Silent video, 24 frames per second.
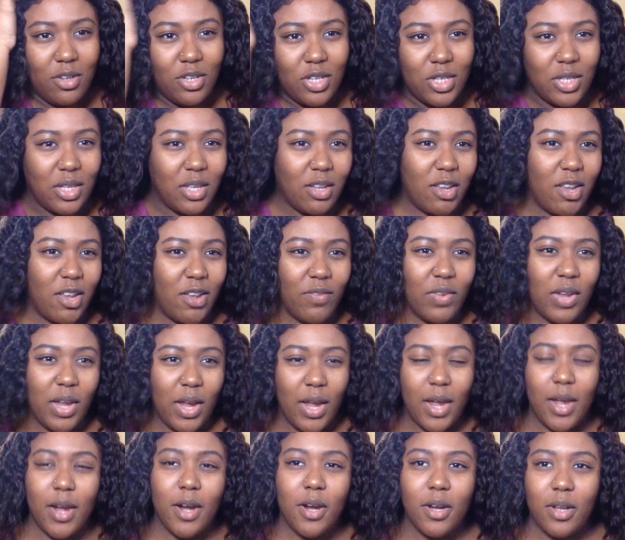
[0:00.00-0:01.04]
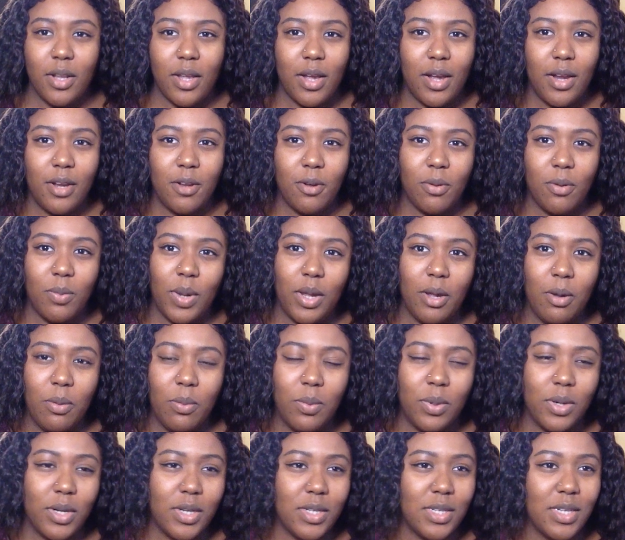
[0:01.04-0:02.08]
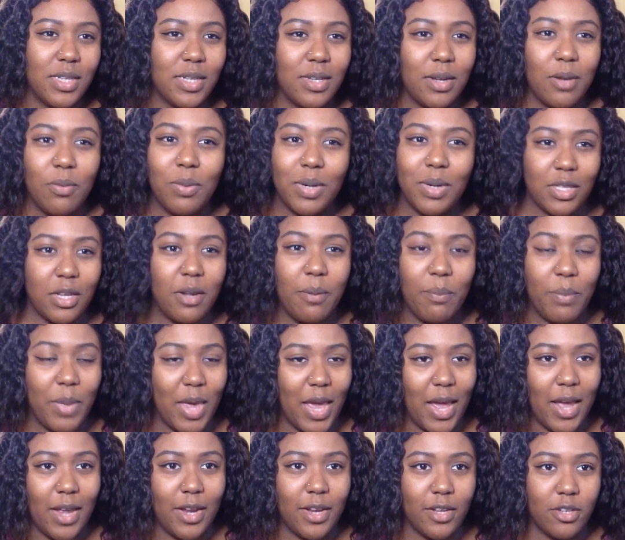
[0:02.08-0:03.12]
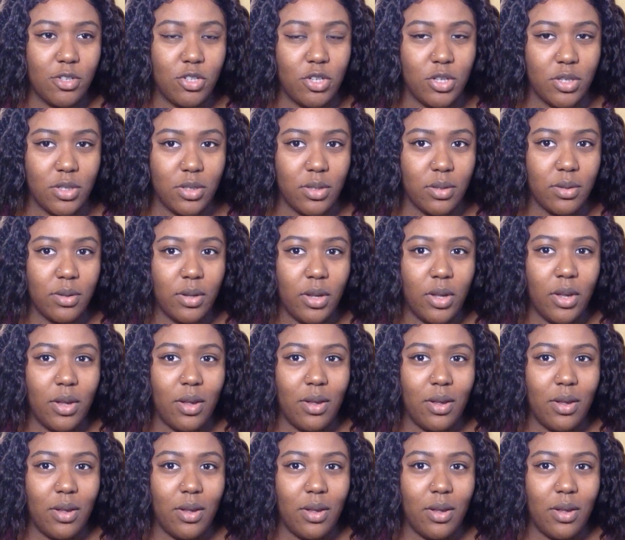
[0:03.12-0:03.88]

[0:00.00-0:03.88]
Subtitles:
just leave the hairline the way it was. It wasn't bad, it's just